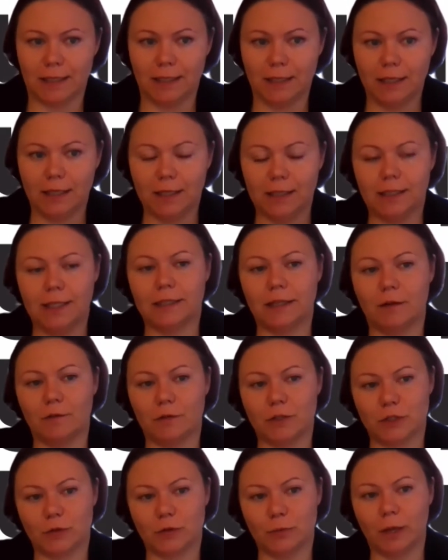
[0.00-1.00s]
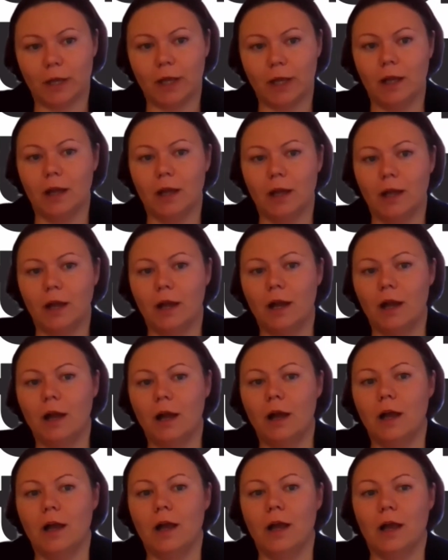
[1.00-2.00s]
connection, we need
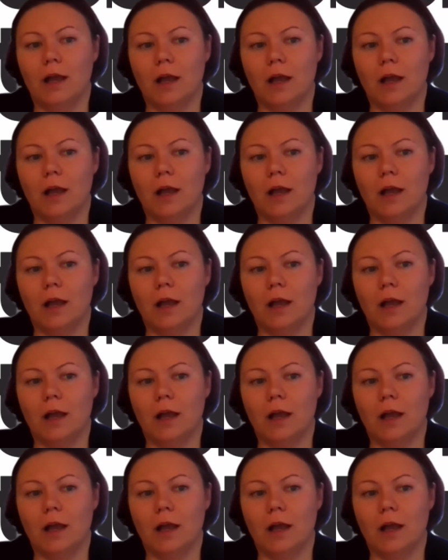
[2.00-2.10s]
integration